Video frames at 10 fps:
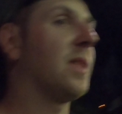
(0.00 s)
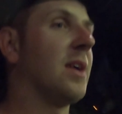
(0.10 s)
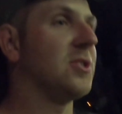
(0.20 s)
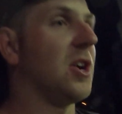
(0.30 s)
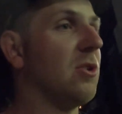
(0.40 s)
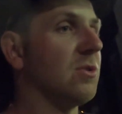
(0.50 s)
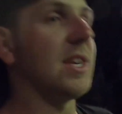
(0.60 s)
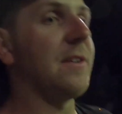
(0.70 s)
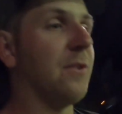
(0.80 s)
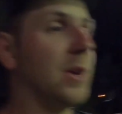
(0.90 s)
So you'll
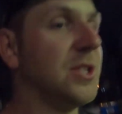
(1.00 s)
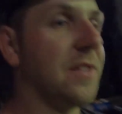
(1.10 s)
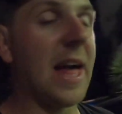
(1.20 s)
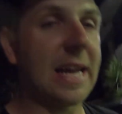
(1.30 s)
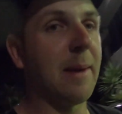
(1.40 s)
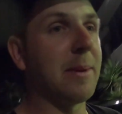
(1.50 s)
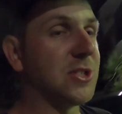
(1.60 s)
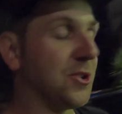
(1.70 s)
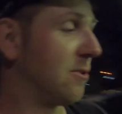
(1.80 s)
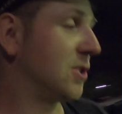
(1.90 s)
see footage of that coming
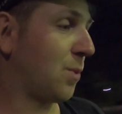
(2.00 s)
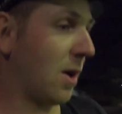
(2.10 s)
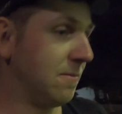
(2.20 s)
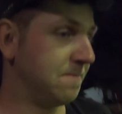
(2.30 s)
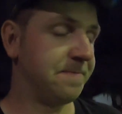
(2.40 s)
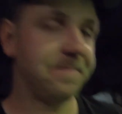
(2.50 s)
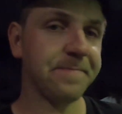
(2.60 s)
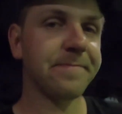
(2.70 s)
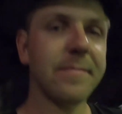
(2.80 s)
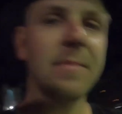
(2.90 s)
soon as well.
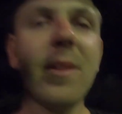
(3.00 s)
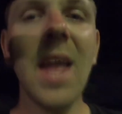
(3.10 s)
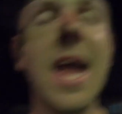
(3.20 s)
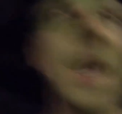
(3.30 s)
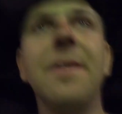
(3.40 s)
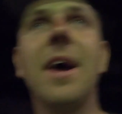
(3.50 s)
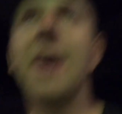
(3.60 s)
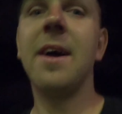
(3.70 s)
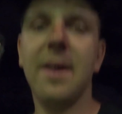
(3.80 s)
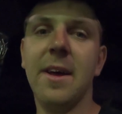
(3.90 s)
And
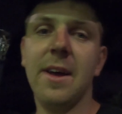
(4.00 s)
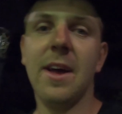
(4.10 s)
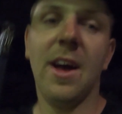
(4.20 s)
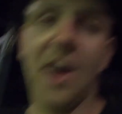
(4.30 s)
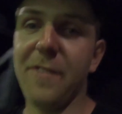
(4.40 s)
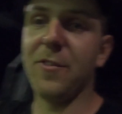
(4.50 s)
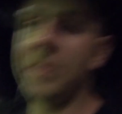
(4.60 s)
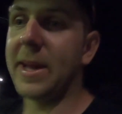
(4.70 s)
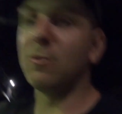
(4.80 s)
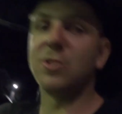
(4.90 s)
hopefully it'll
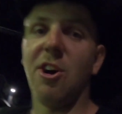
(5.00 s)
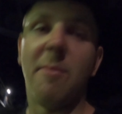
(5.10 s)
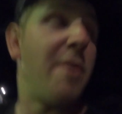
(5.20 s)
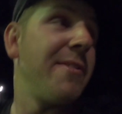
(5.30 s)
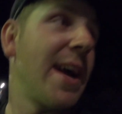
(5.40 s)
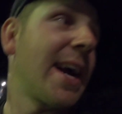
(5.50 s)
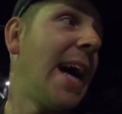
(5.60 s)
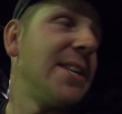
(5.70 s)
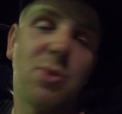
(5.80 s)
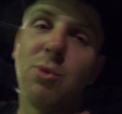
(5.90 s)
be a good time. Hopefully our
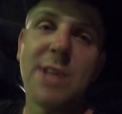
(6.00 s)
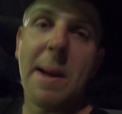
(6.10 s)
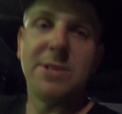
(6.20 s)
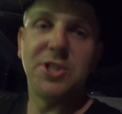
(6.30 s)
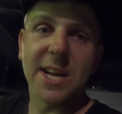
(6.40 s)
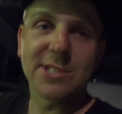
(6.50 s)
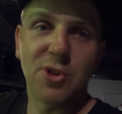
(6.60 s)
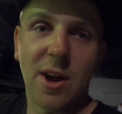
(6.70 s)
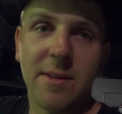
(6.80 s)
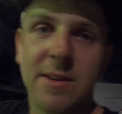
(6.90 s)
cars are all damaged
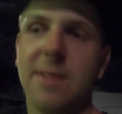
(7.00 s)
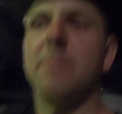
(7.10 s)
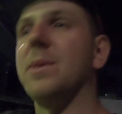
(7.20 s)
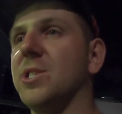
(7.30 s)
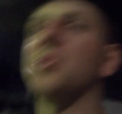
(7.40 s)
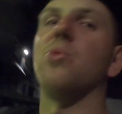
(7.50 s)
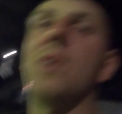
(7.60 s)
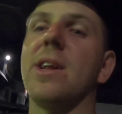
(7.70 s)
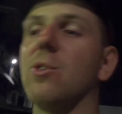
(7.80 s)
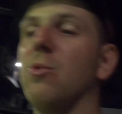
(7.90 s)
extra, but still
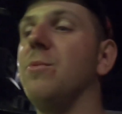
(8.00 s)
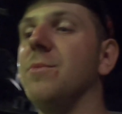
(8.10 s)
running good.